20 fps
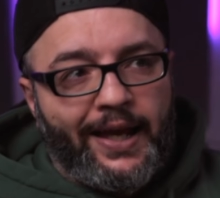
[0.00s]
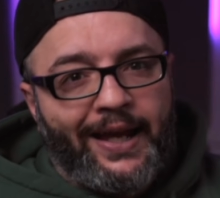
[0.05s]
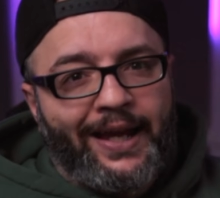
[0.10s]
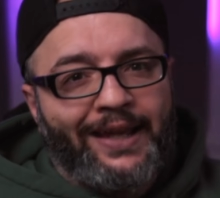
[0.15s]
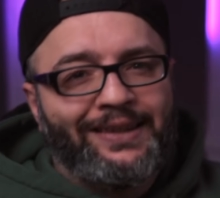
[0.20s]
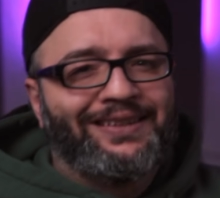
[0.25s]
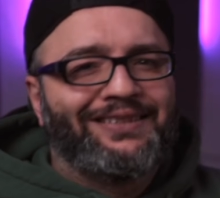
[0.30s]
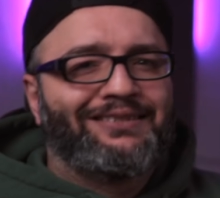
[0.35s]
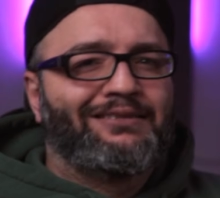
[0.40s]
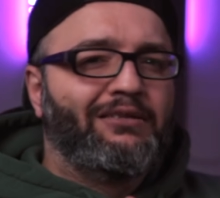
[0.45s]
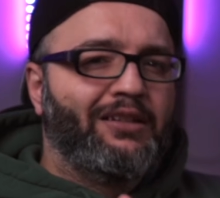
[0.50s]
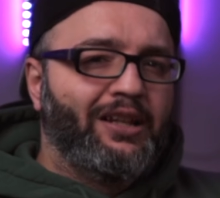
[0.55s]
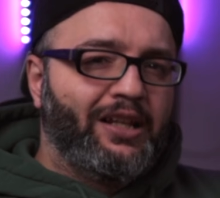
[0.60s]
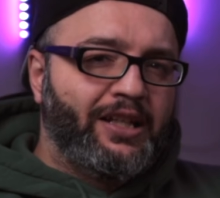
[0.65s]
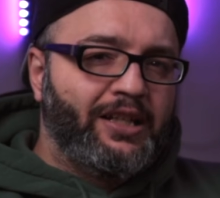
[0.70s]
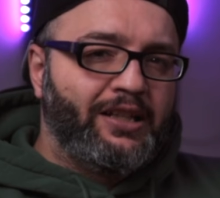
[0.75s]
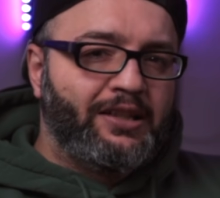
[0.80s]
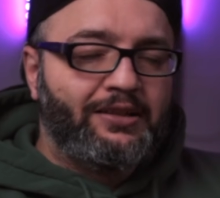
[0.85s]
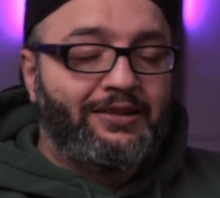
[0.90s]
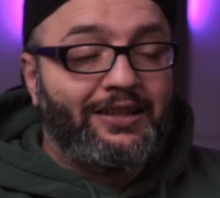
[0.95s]
and a
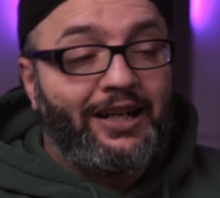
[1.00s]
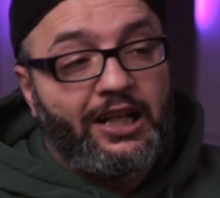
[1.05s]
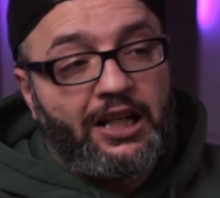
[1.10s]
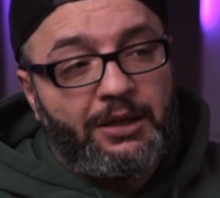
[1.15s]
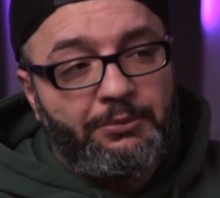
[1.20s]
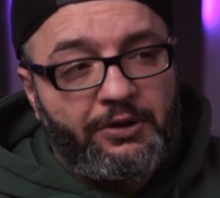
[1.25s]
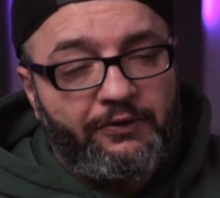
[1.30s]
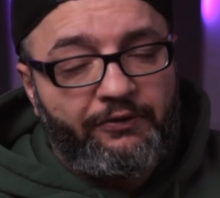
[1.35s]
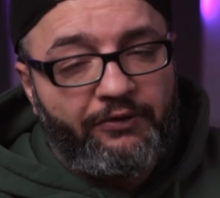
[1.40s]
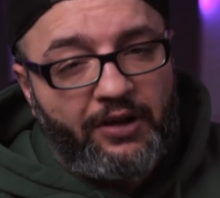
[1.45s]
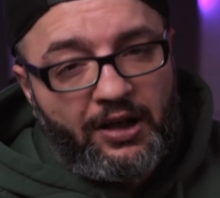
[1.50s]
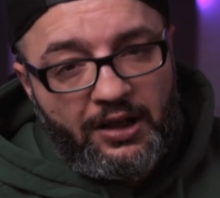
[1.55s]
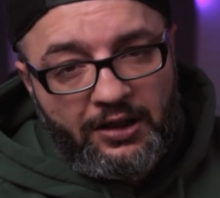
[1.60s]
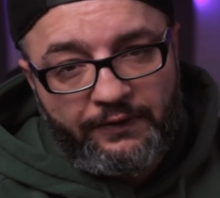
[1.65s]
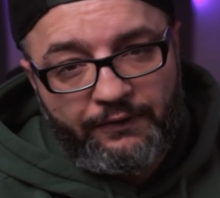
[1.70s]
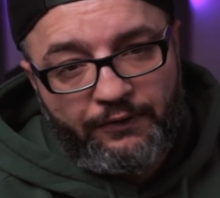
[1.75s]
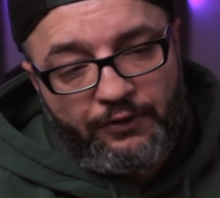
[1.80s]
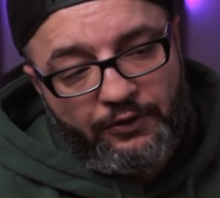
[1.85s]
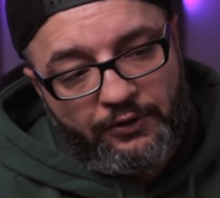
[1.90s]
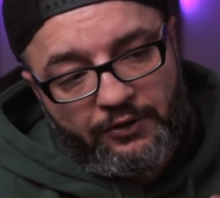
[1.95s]
clean dynamic file
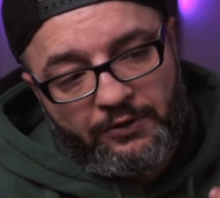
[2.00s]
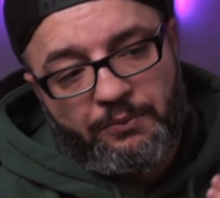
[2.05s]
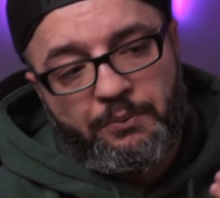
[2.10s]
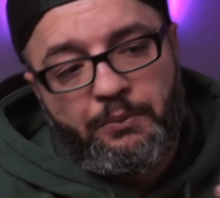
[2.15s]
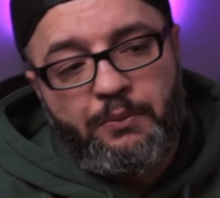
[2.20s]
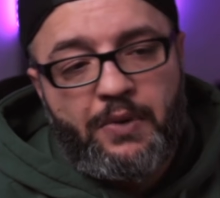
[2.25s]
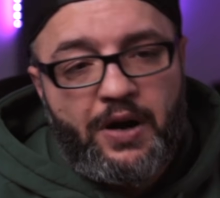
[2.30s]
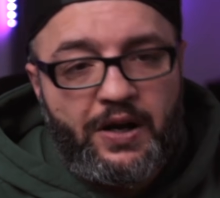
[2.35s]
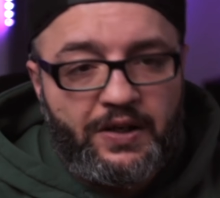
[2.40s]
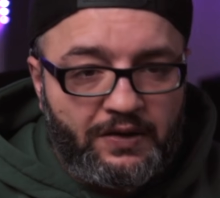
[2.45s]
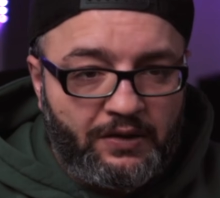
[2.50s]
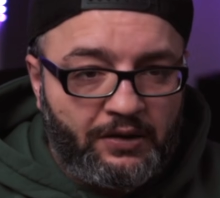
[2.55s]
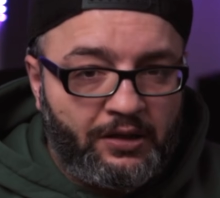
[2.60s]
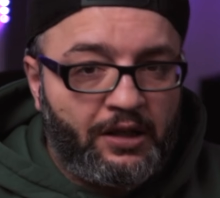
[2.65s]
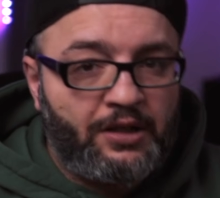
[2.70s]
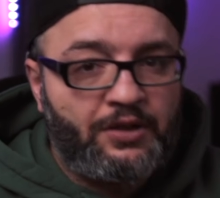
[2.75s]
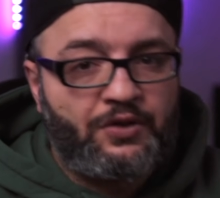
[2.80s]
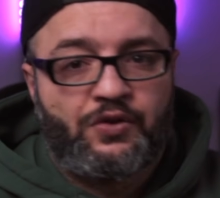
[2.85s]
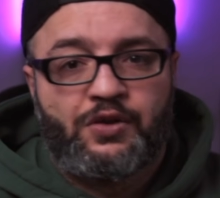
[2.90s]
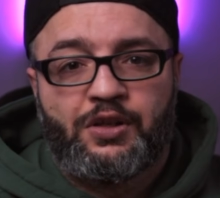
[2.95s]
for the
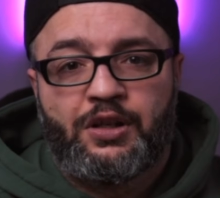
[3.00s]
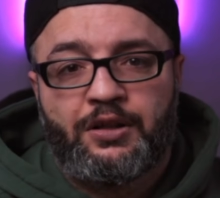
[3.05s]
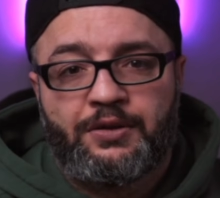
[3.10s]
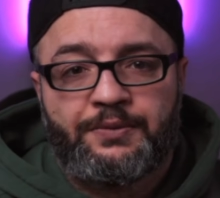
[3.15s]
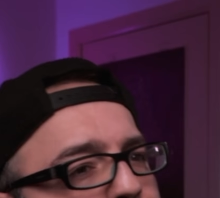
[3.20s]
mastering engineer.